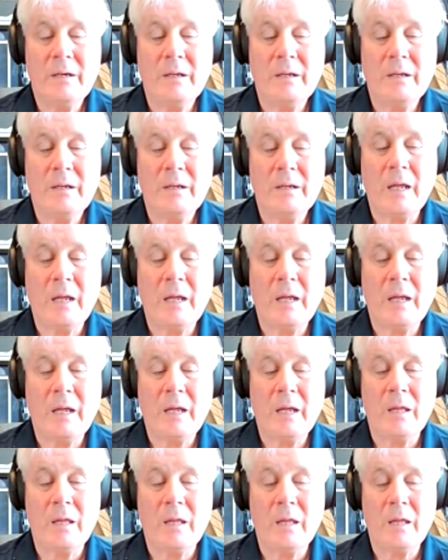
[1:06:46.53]
But the
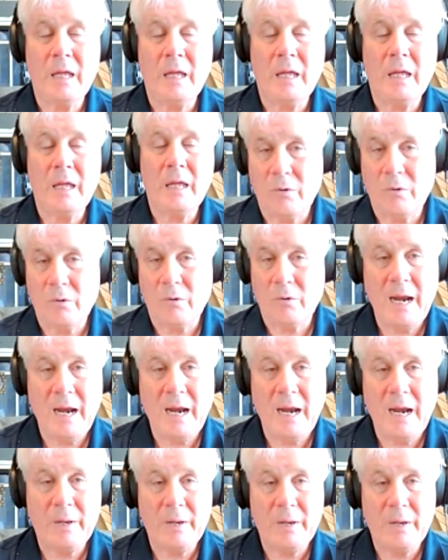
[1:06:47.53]
environmentals
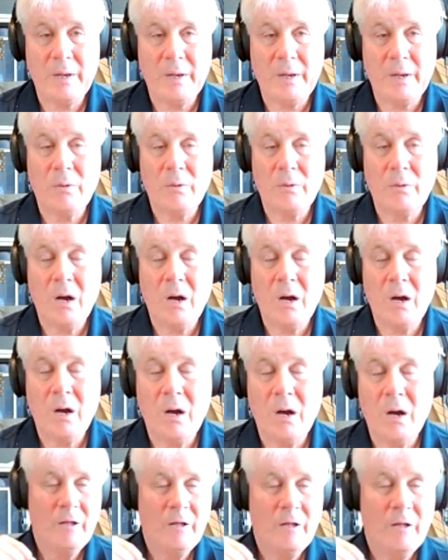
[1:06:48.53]
of flying it in
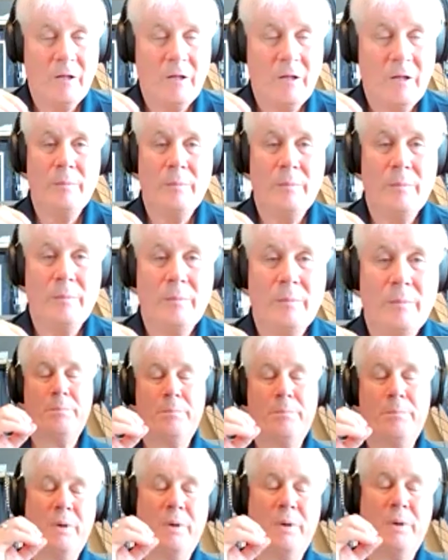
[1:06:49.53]
Europe versus flying in the
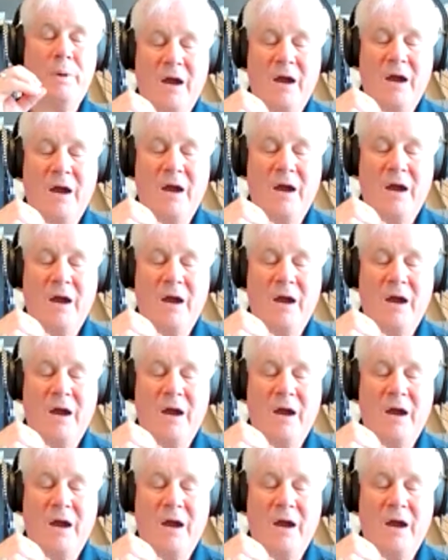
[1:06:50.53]
Pacific